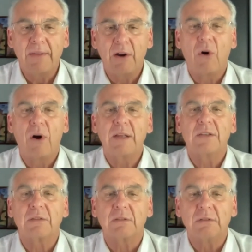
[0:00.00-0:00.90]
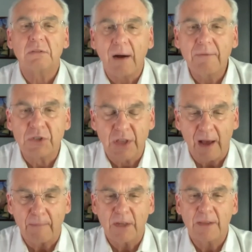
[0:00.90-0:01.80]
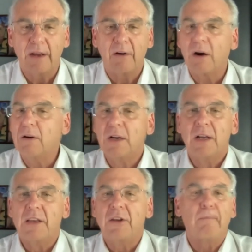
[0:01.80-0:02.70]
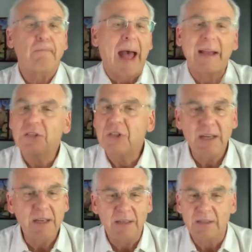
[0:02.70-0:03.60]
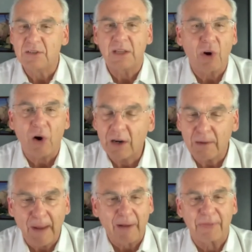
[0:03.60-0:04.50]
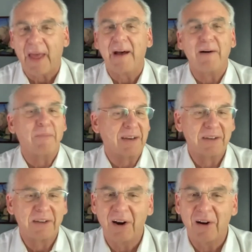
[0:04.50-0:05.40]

their audience loves them. And there are, you know, magazines that talk about them, and